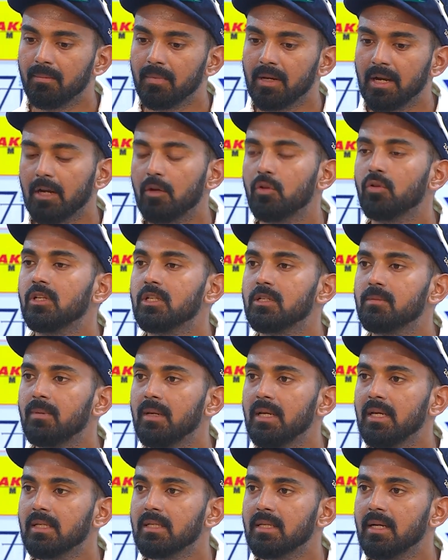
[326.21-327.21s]
get to this
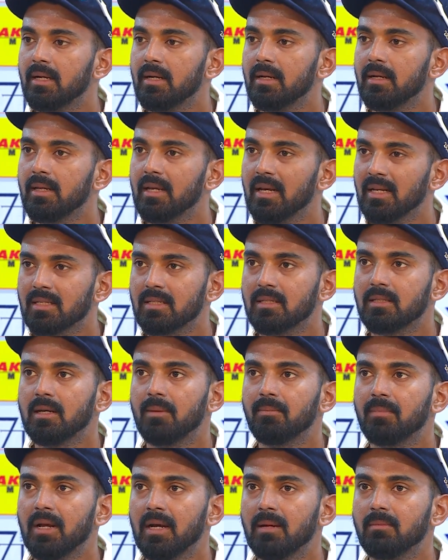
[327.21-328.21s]
place. And yes,
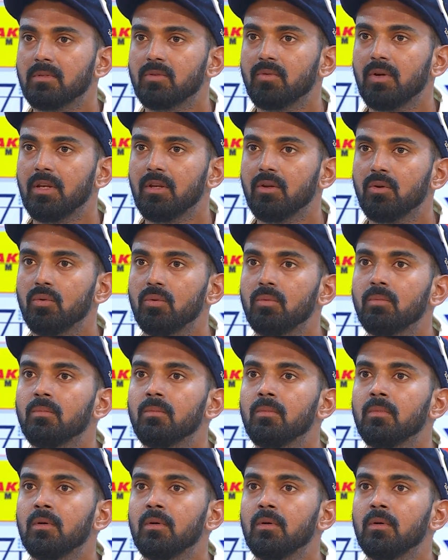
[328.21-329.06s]
sometimes when you're